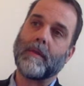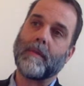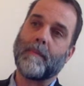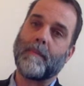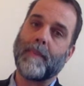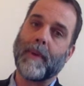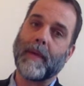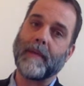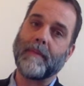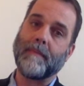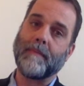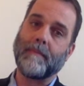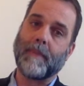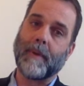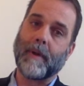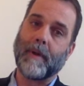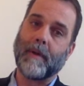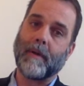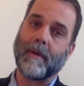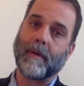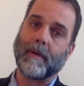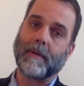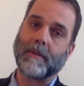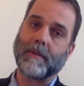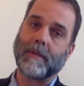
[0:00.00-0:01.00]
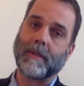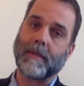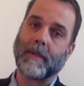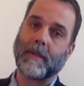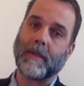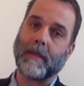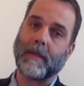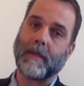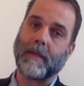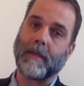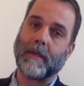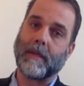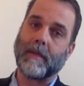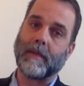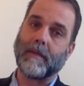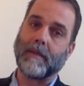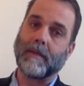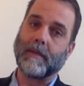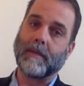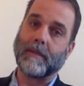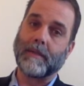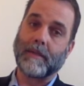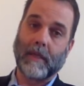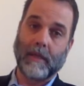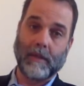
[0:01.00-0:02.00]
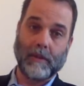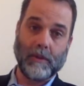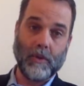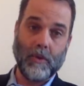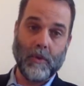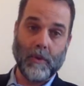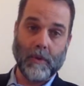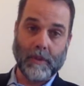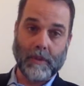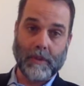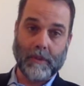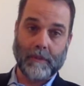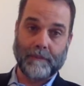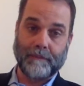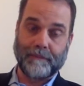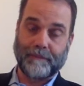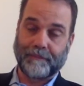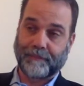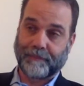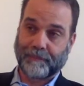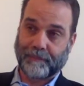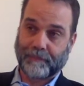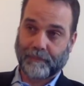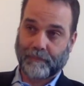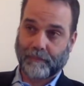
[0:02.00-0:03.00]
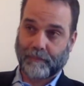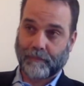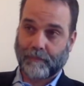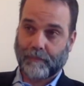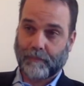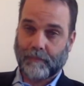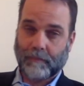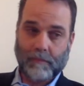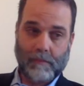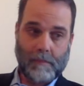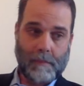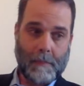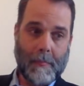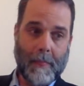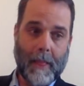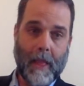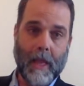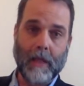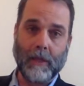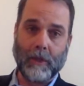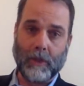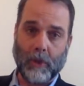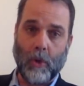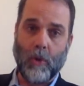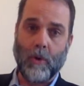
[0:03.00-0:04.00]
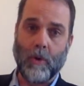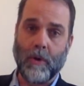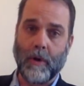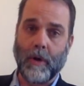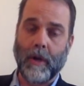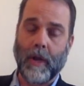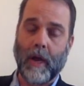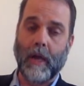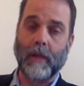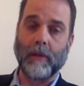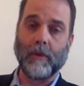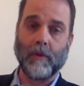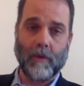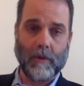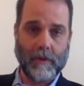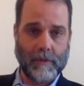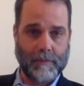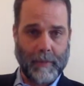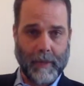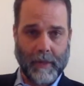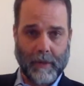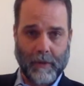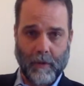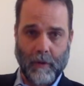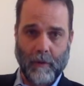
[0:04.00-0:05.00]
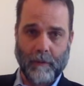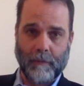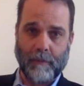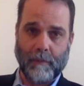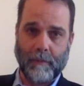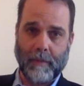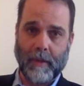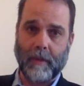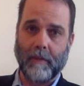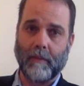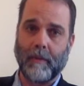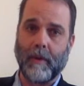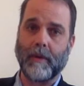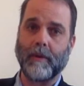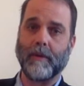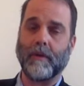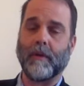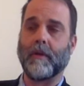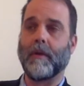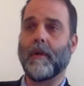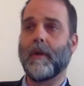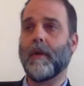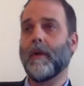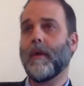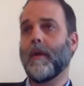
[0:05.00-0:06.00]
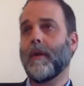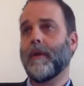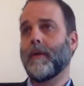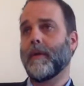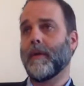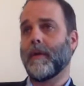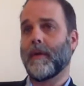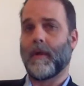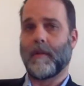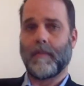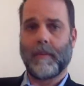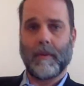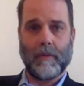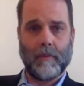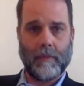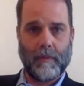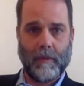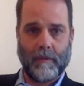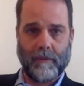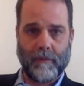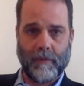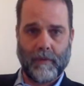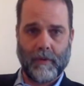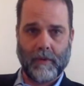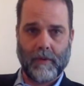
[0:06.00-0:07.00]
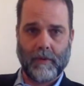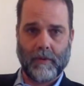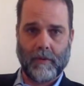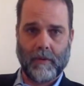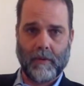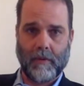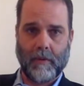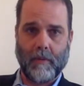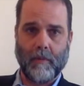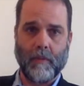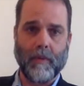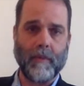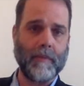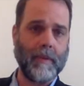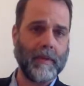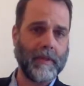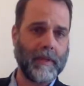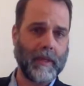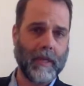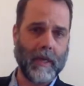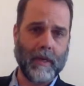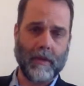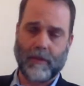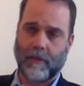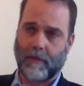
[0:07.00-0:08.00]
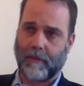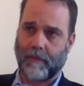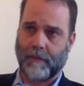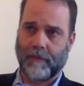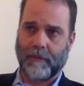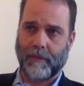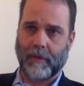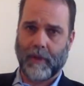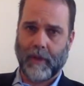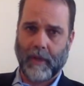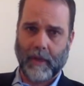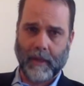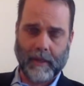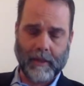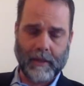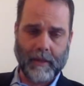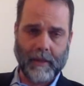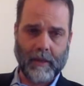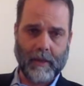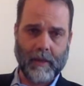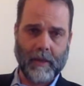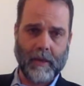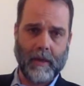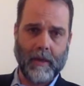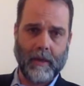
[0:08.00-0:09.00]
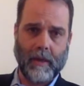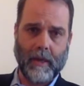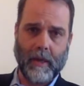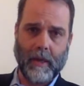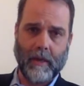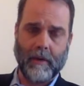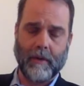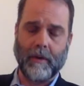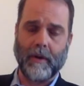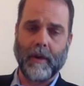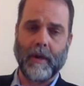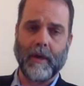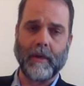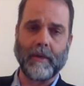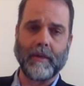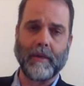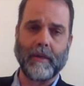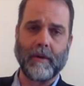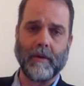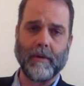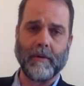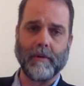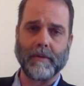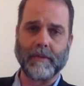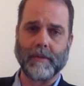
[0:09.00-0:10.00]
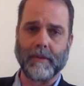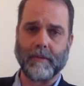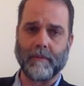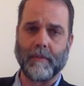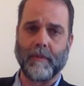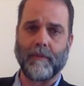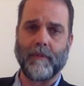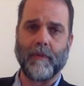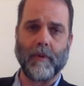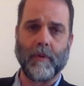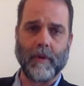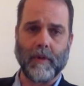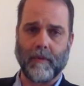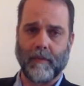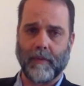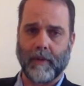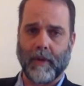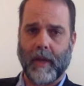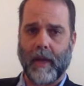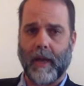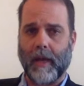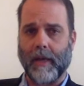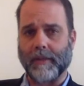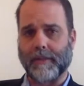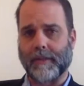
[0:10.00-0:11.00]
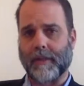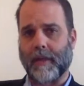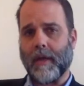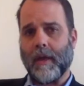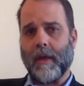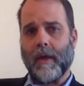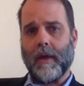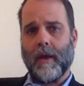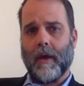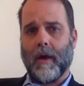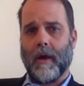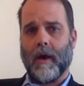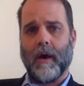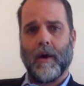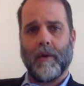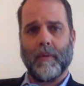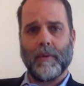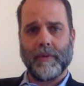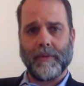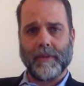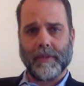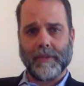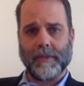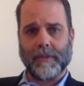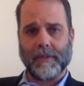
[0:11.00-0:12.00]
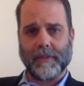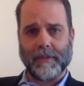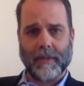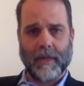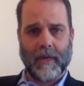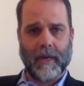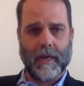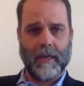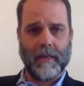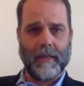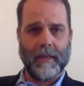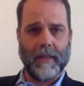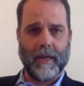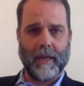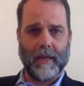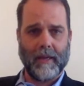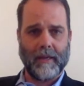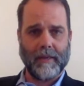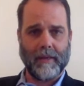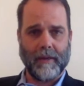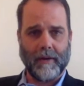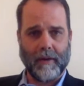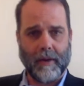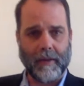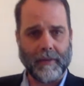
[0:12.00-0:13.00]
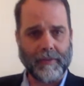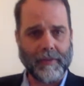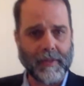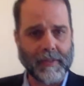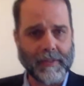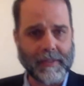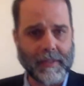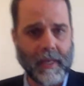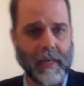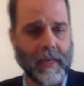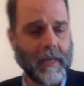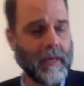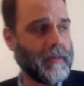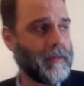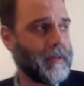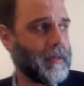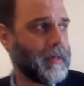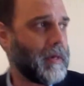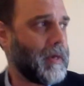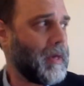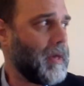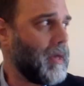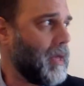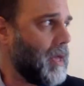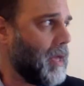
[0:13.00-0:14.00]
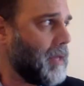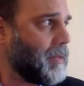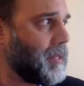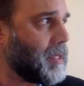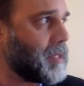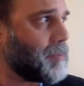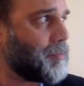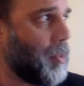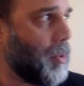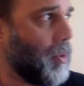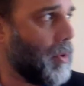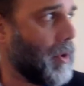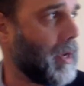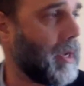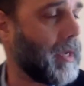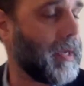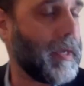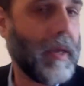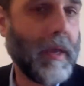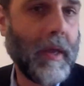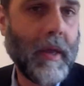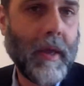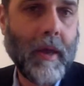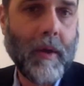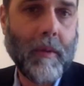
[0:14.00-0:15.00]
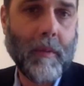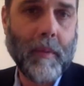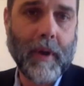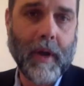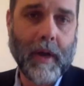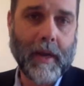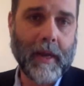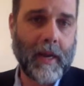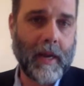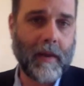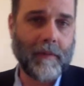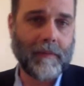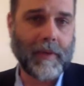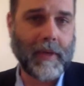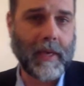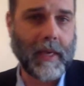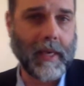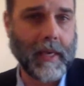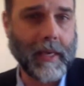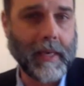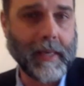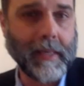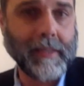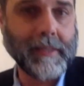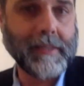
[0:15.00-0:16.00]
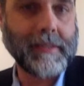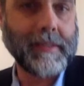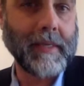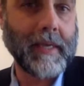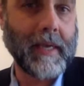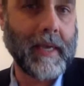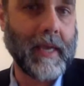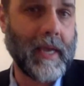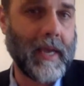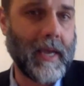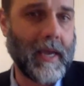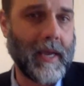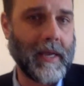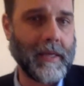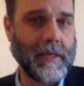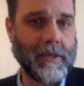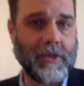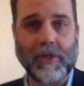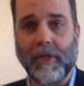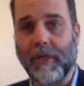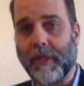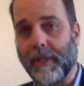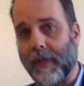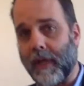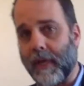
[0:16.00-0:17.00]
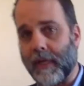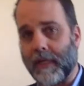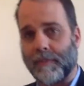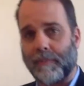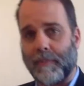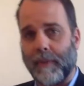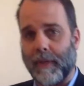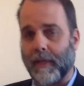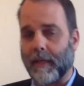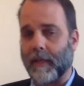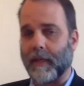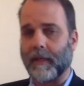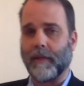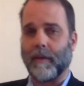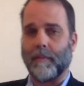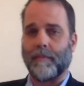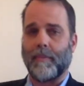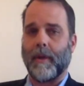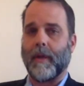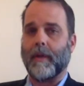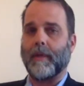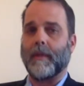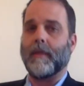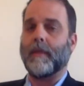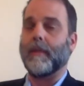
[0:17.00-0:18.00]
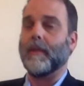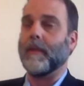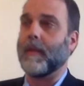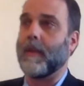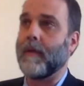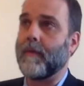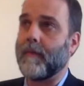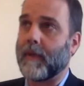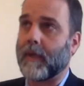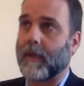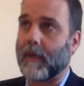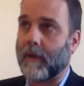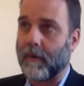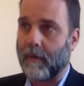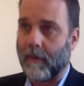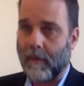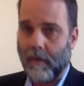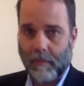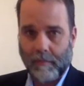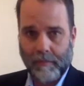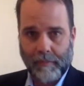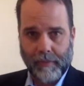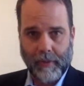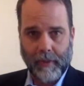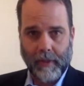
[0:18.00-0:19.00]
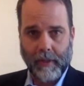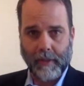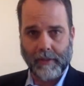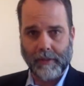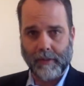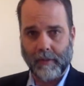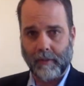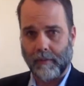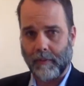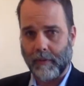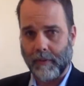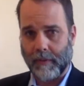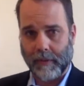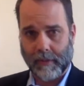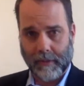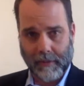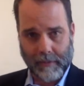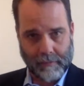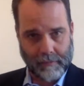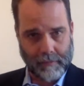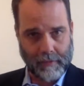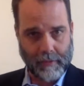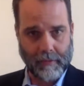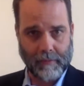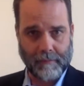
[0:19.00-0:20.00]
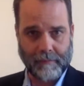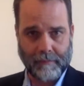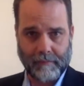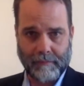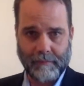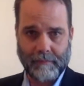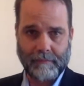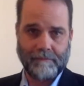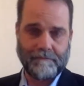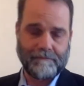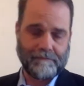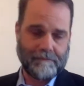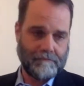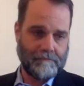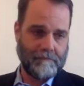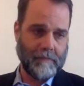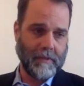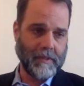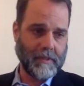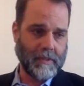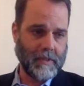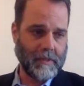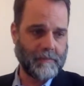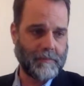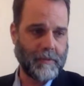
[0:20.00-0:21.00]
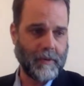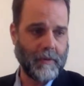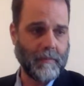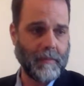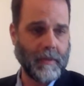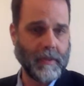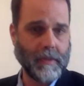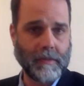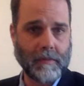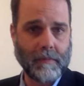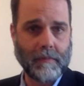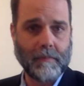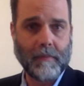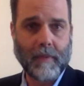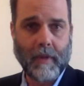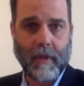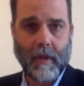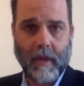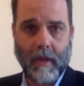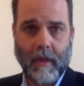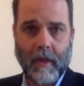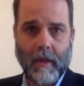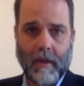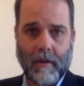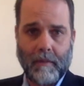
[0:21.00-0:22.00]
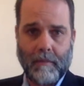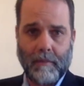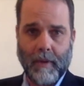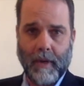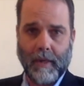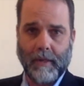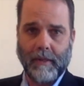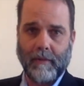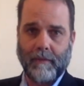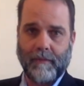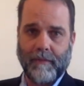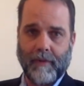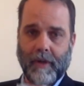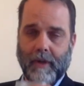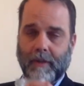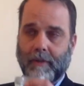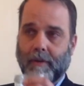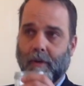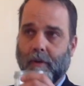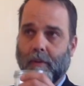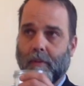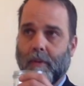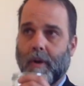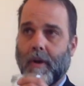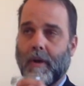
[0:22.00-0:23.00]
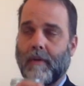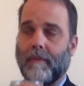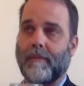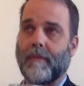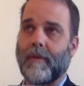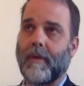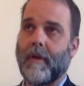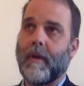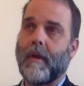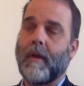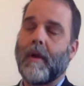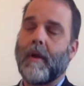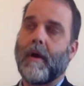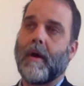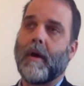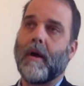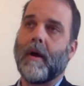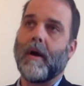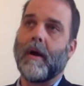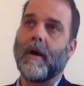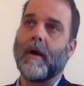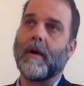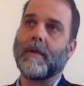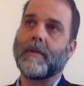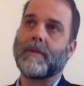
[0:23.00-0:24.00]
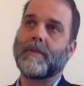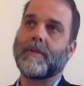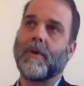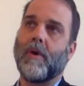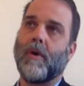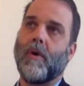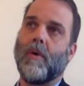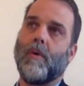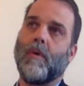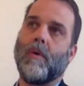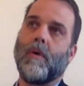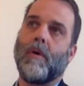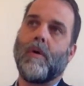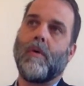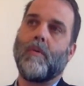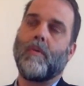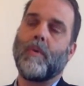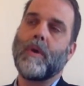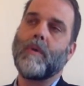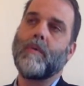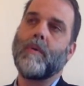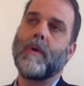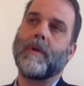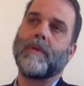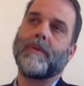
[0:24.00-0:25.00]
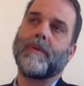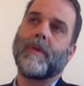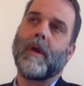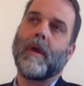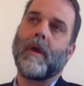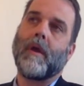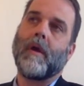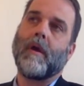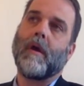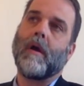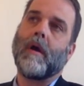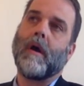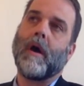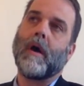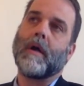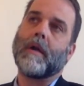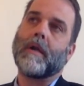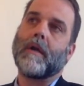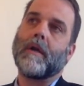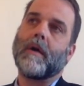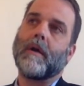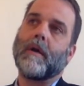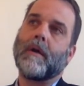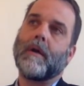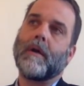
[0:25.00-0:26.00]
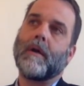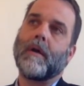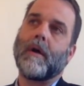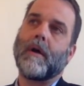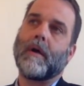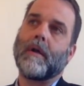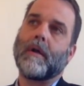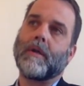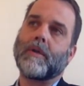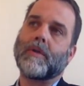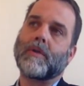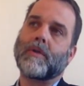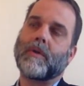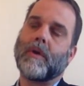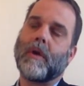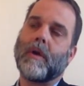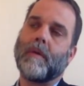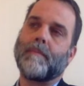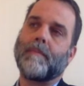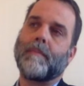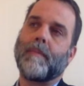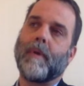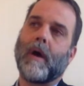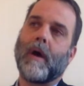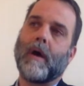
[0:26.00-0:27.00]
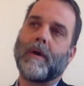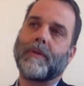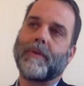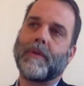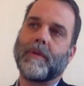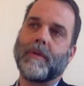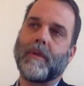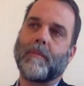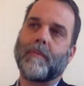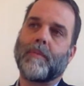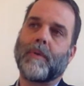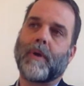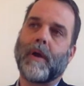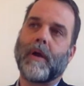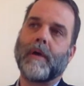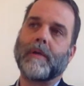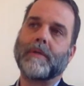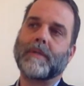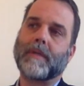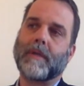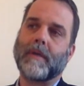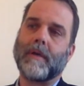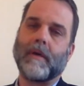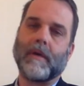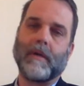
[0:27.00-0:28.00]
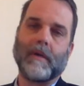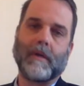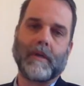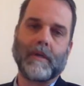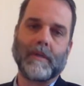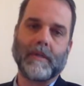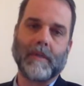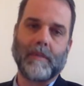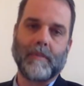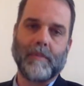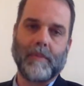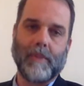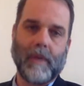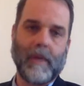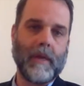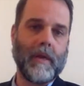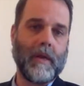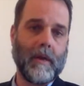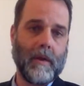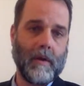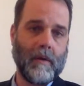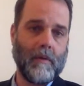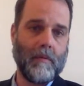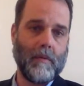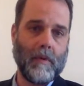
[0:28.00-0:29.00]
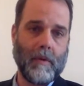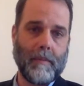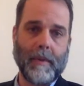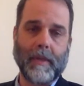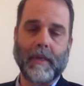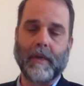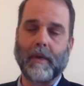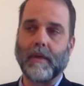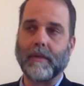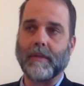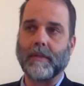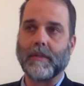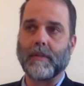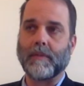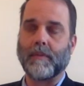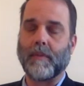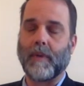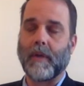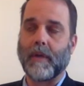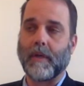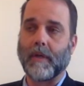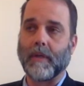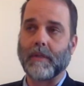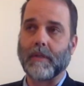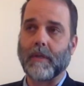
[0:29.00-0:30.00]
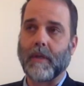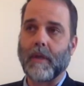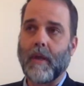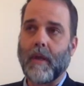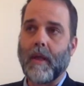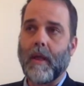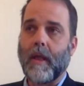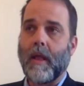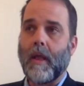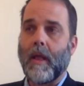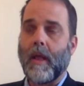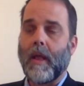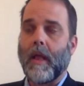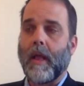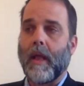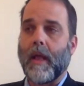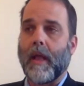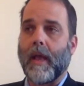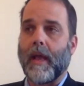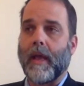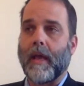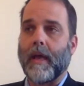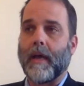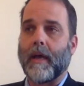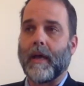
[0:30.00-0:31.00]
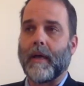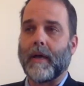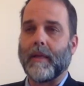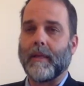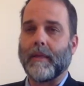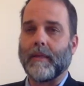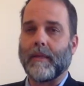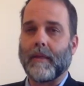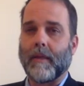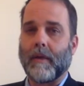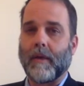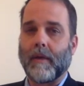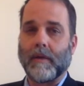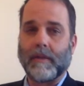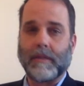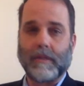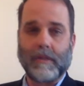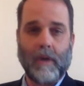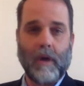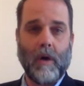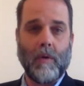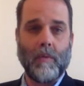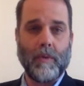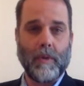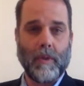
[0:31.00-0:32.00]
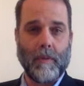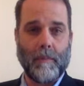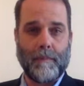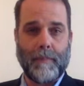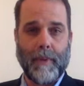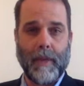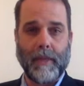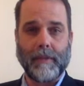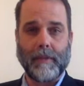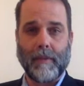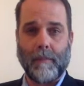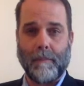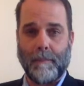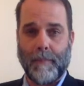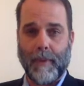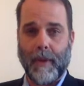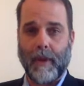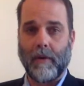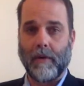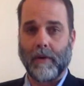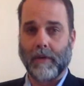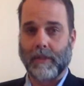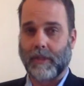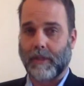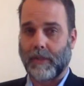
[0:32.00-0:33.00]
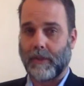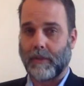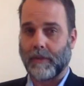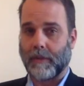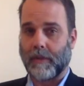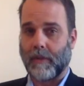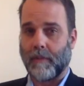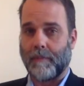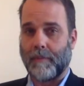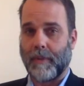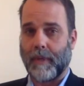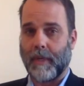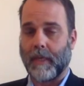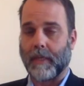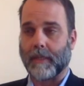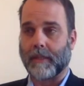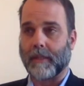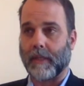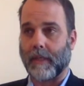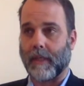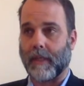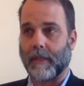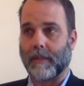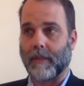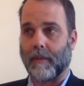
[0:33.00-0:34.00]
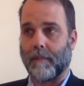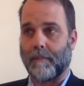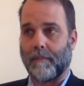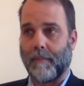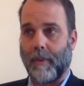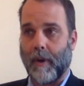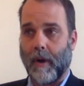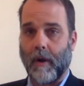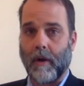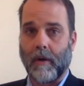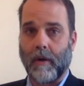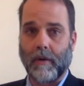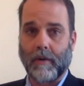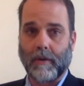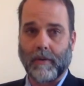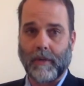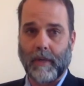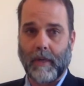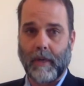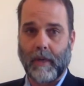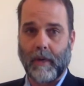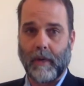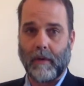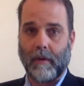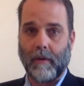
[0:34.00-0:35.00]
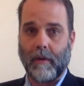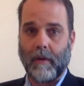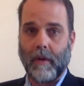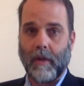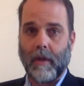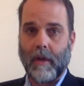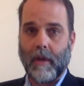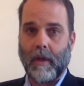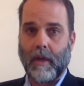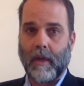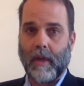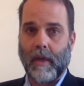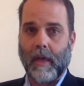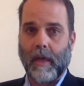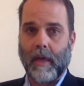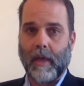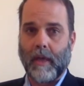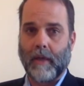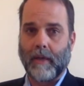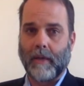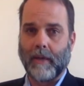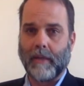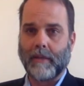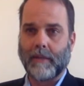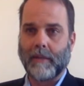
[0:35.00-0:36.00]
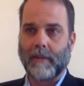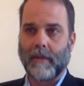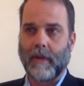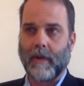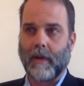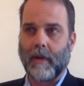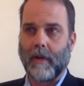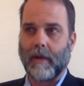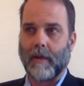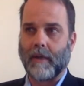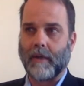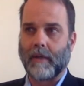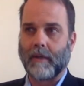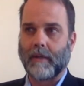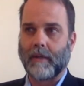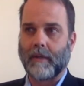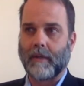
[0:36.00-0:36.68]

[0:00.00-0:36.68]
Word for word: the Benton Barracks in St. Louis. And Laura and I, Laura's my girlfriend, by the way. You'll you'll hear me refer to her, and we've been together for like uh, eight or nine years. And before you even ask, uh, we just decided that you know at this age, this point, we're not going to have kids and she likes being independent and living in her own place so we're just you know but she's pretty much my de facto wife uh, so we went there on a on a trip out to nebraska because i played at one of my cousin's weddings and saw where the benton barracks used to be it's a, it's a park now and it's uh,